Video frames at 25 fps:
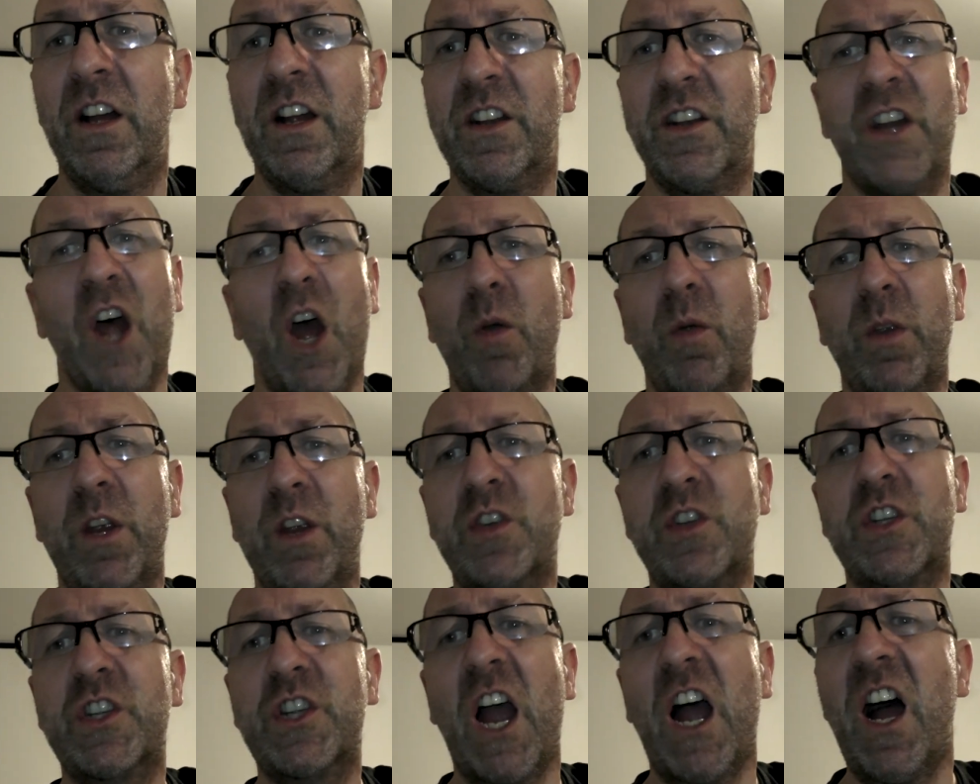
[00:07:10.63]
No, you
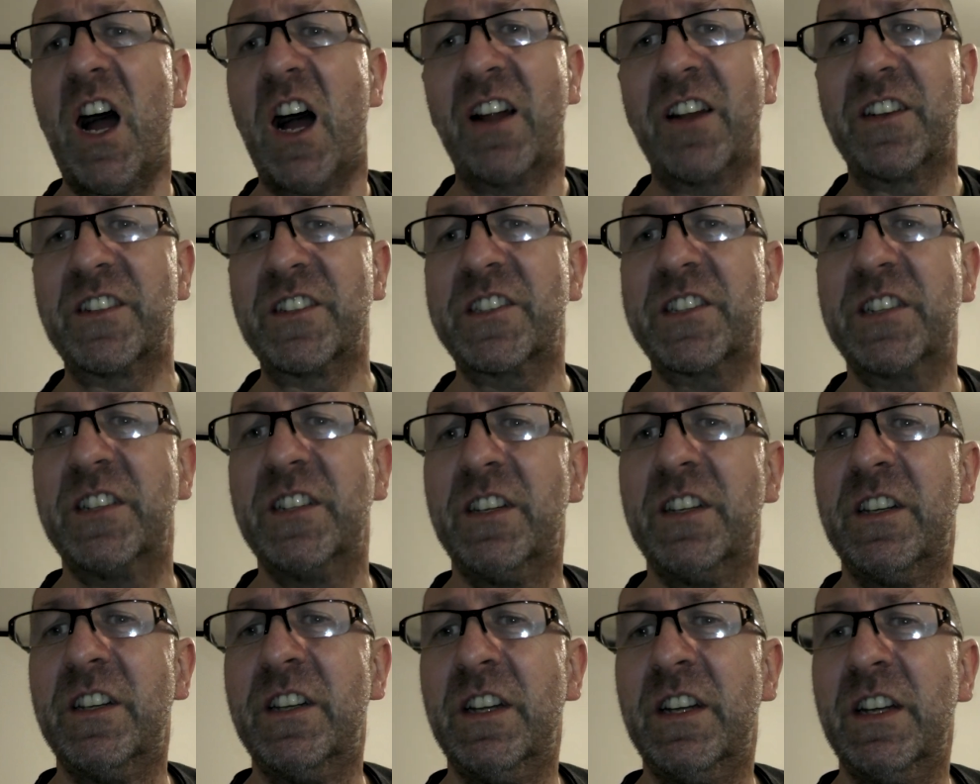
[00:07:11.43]
shan't.
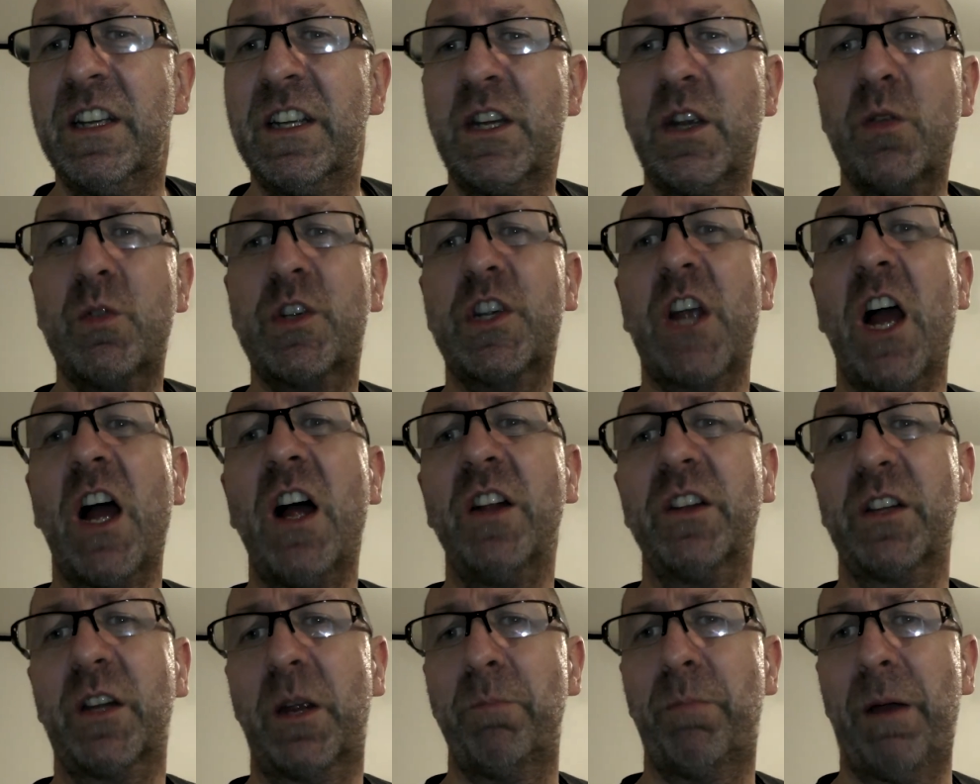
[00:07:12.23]
You
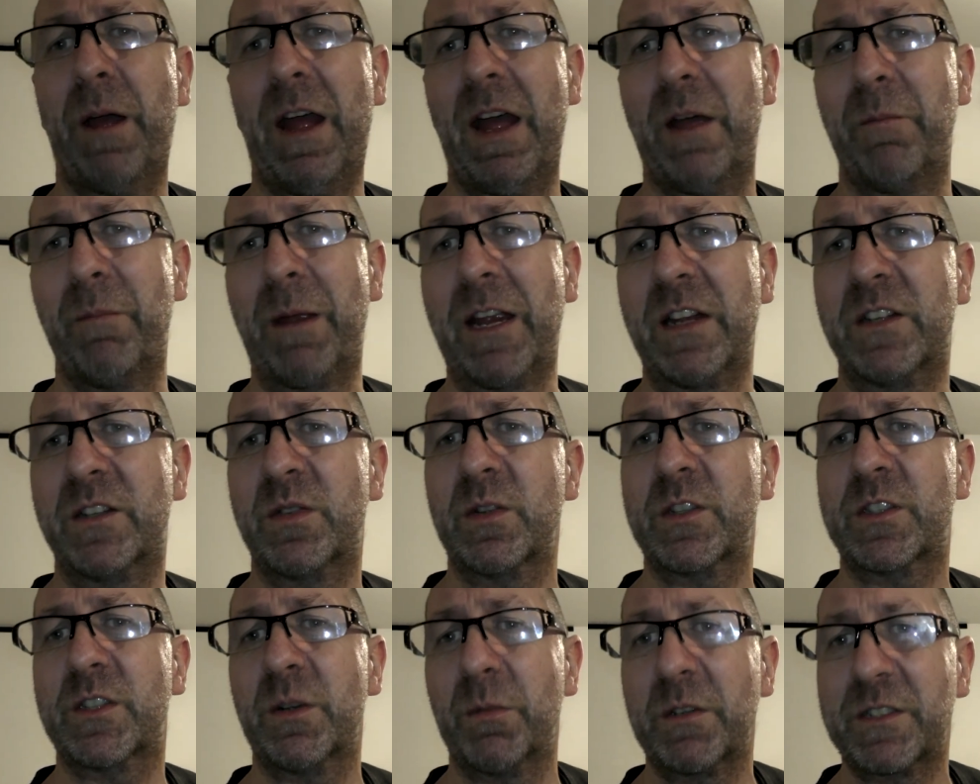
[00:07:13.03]
shan't compare me
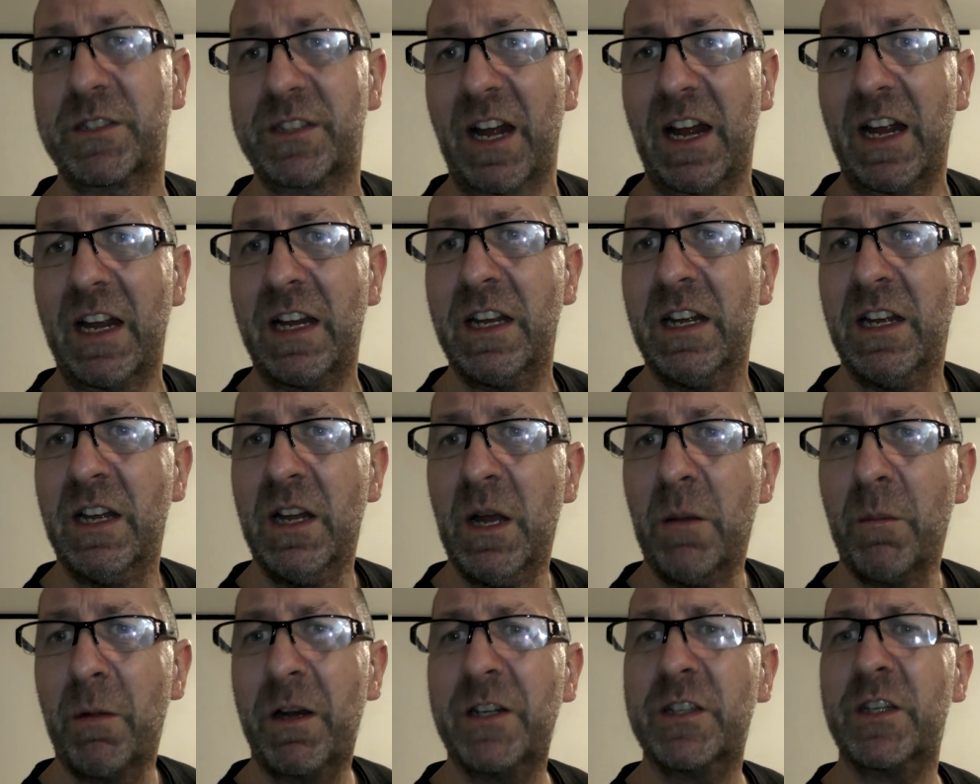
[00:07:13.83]
to a summer's day
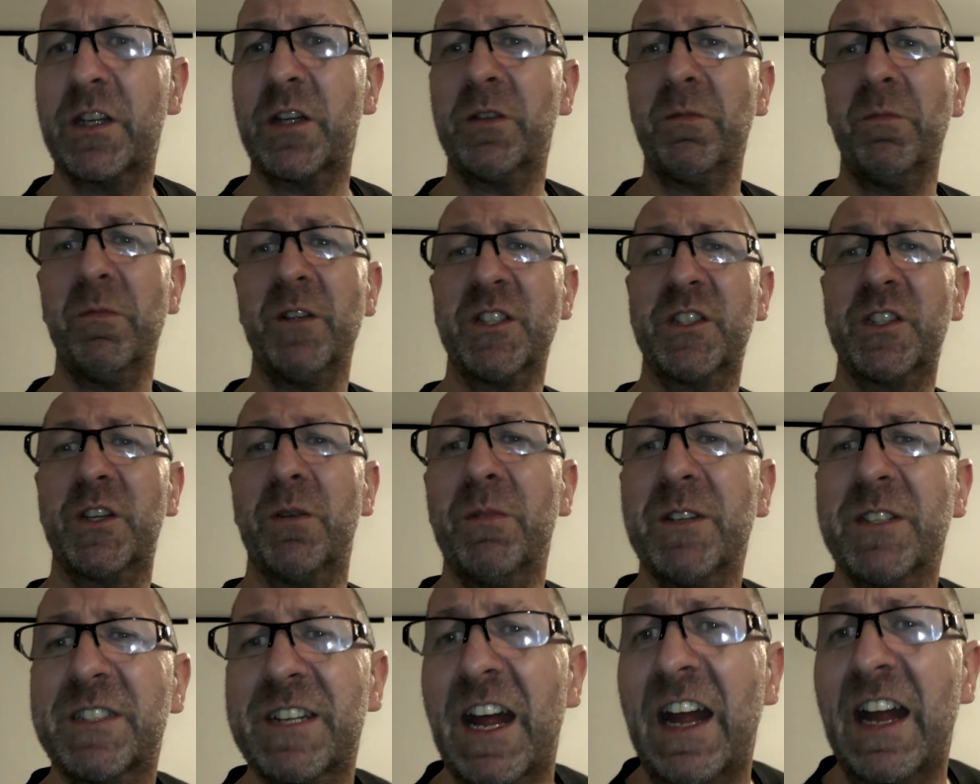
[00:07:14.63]
because a
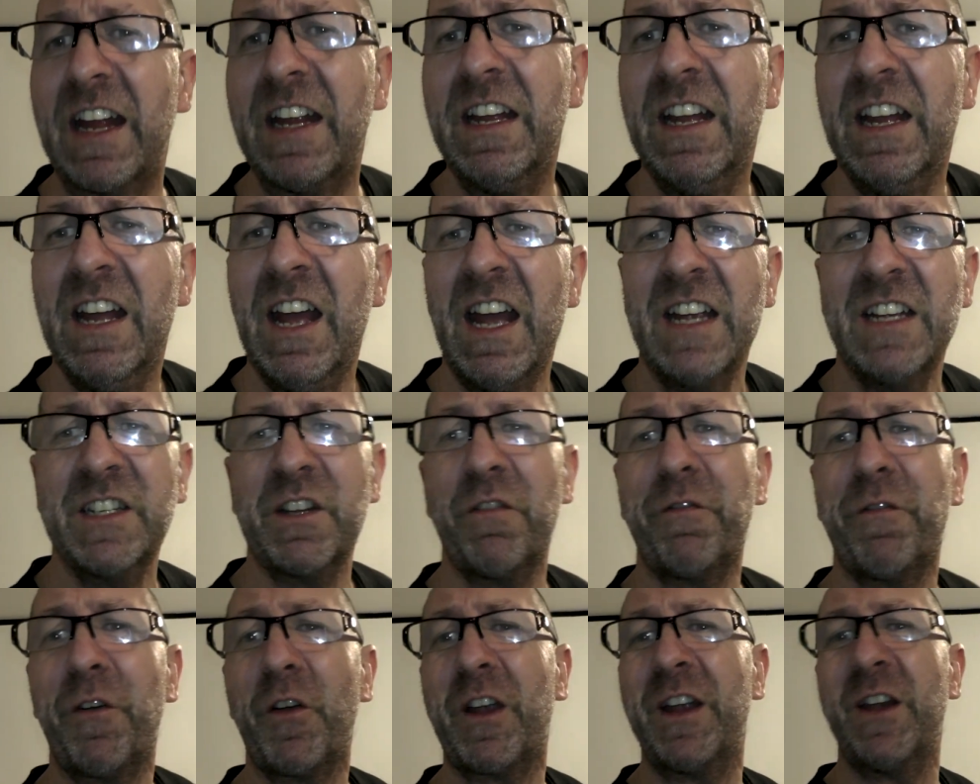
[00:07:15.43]
summer's day is
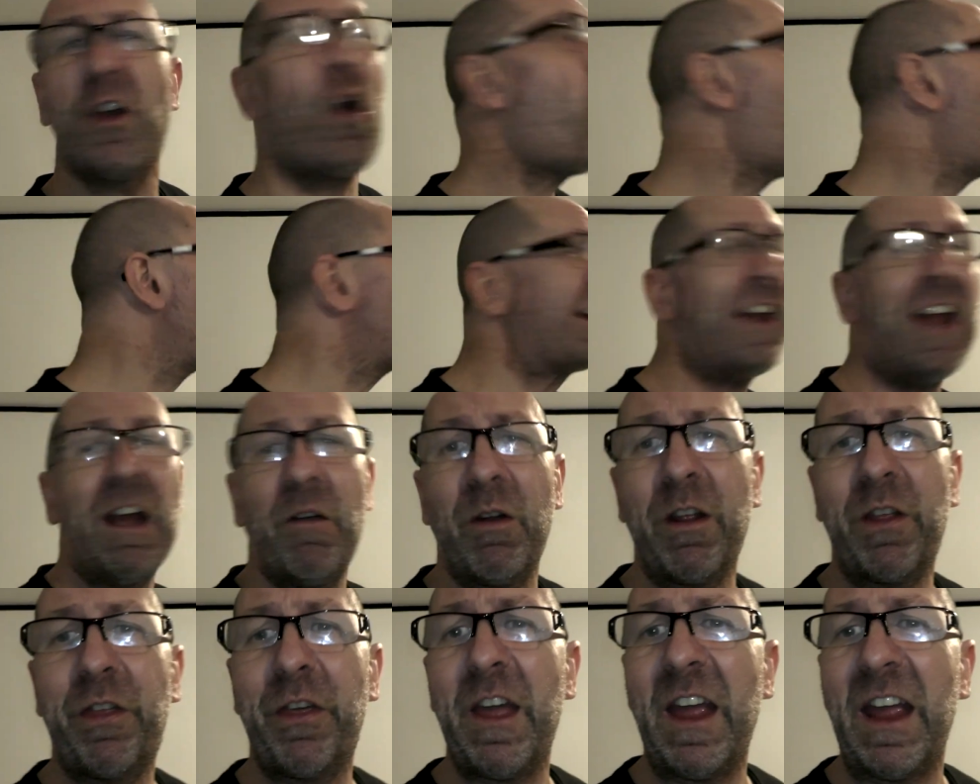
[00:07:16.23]
a fucking
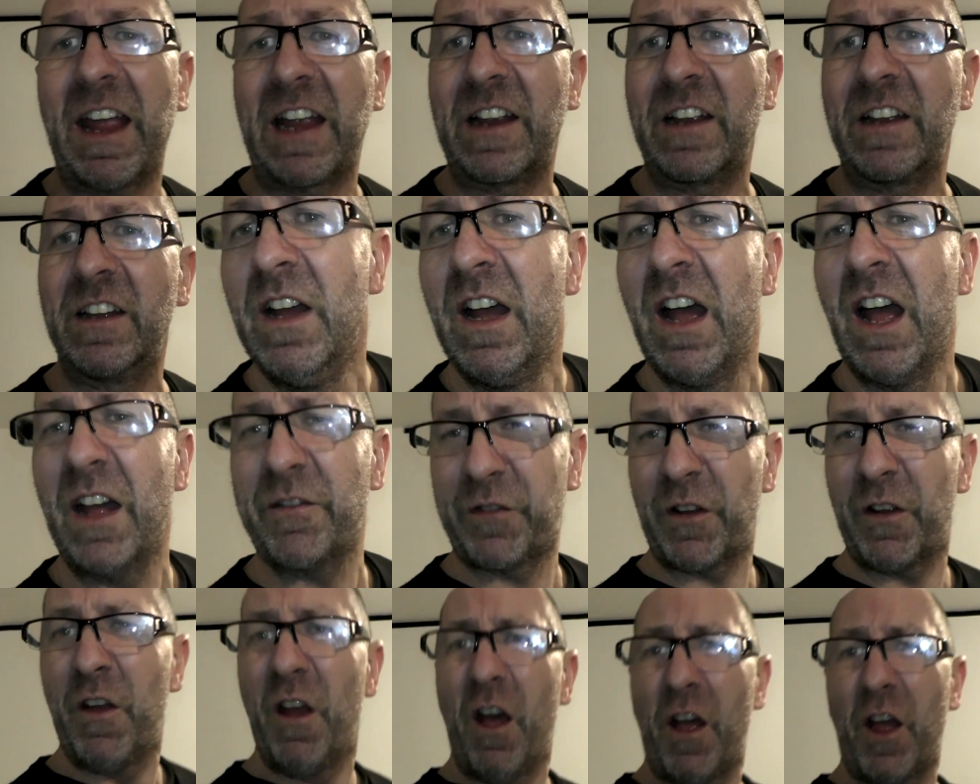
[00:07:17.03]
ordinary thing.
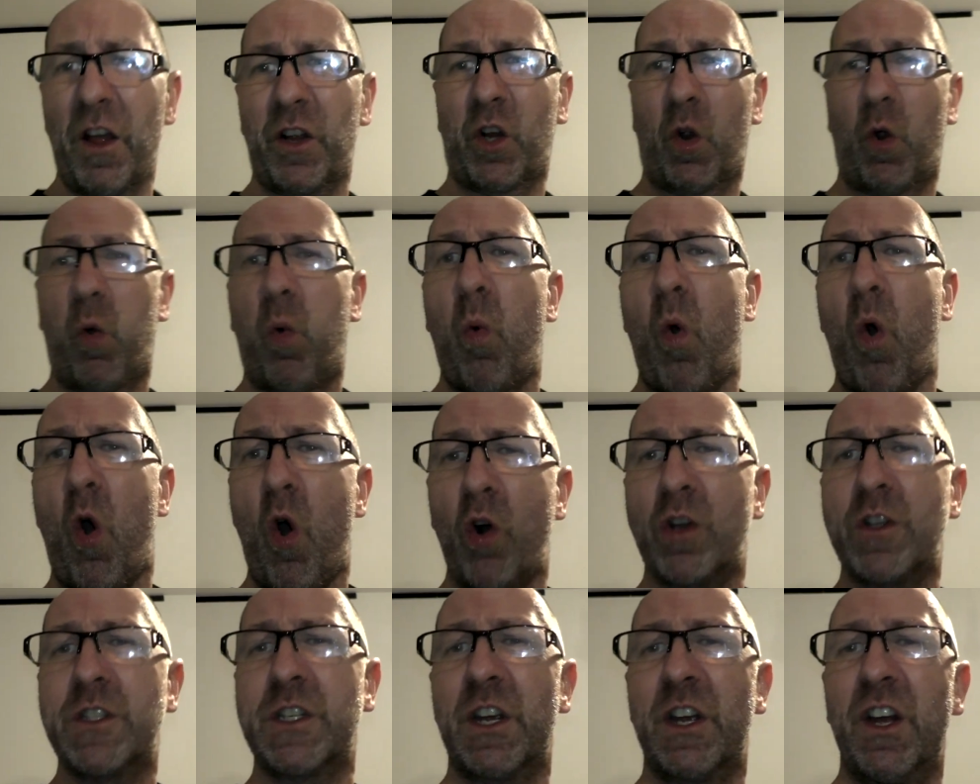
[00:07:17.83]
A, a
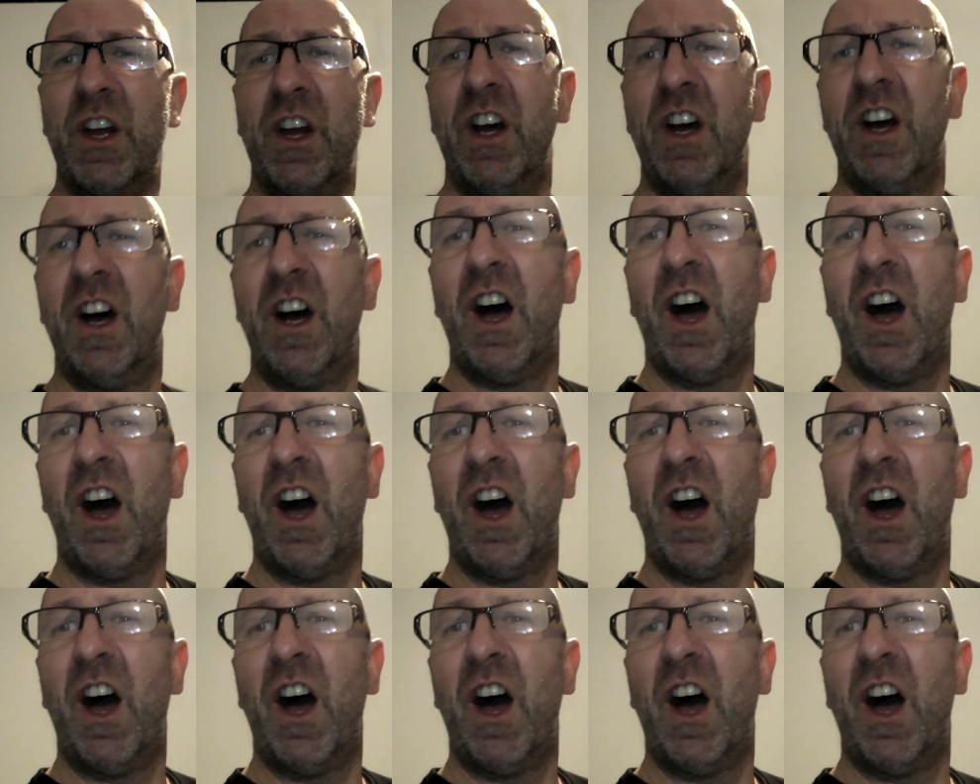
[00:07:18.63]
quarter